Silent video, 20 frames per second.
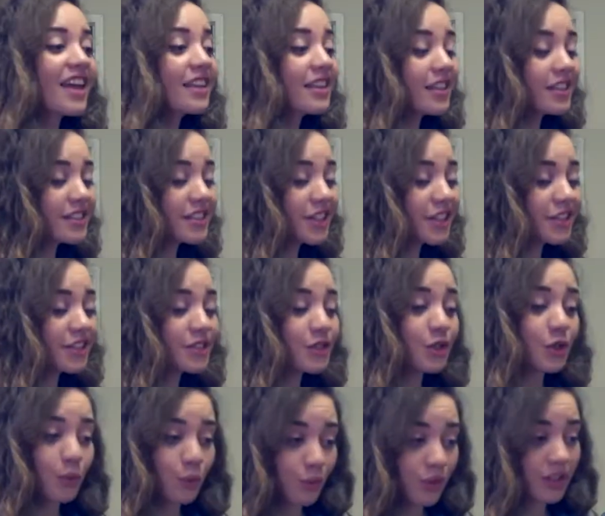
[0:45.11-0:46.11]
This year it's
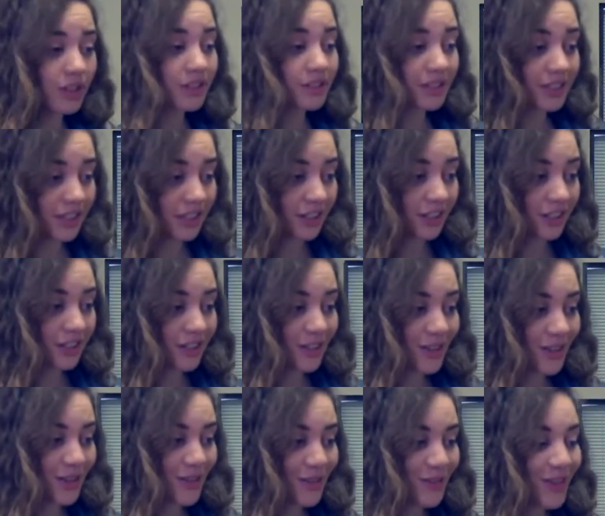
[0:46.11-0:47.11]
the real deal,
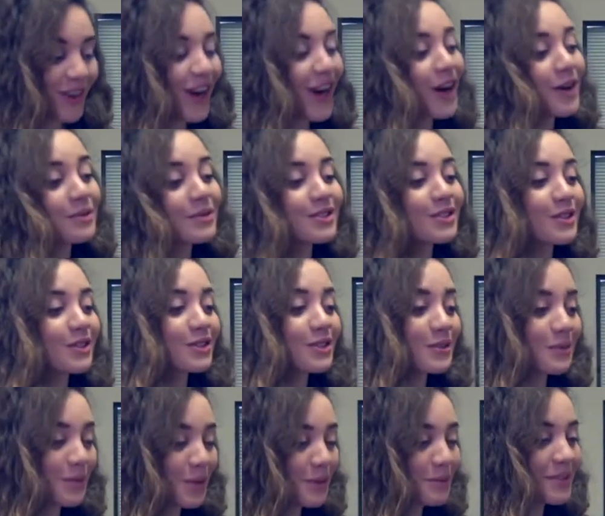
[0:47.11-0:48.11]
where our
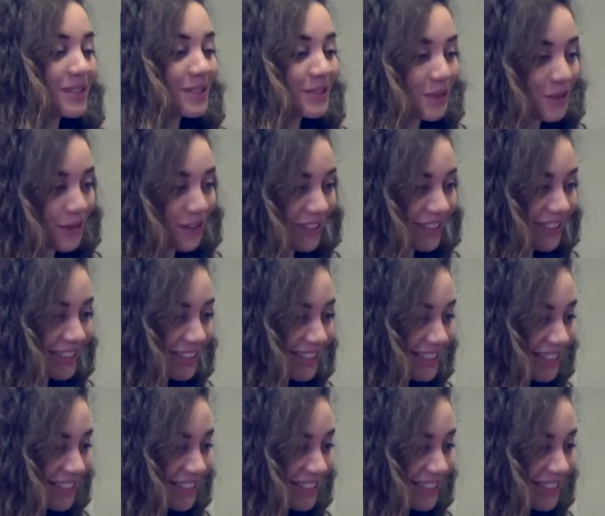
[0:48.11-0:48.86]
results will be scored.